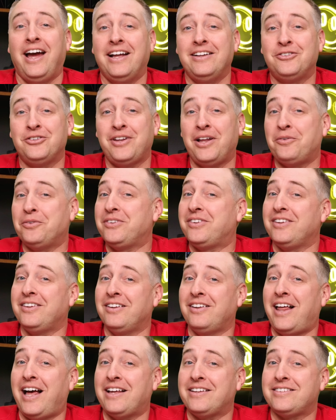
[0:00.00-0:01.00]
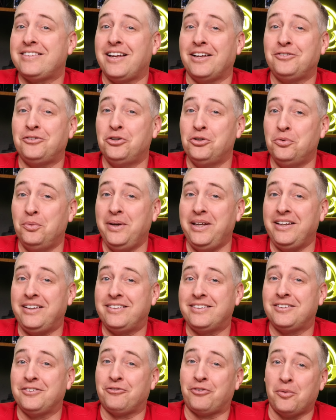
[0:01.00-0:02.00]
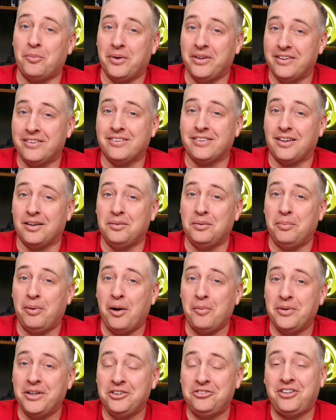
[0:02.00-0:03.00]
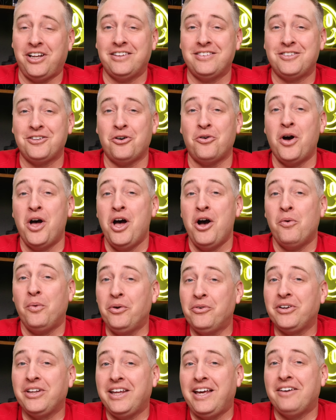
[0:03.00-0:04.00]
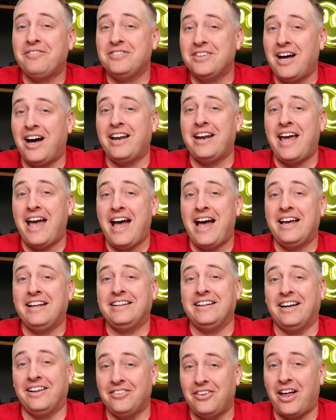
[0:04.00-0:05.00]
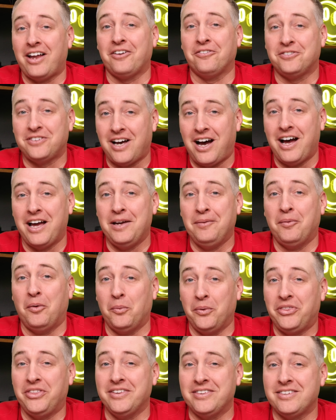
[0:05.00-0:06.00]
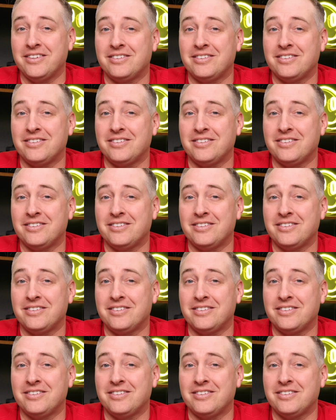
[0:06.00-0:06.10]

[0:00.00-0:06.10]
and so that was in the last uh, two weeks from when this is gonna be published, and so we really have not had a lot of time with these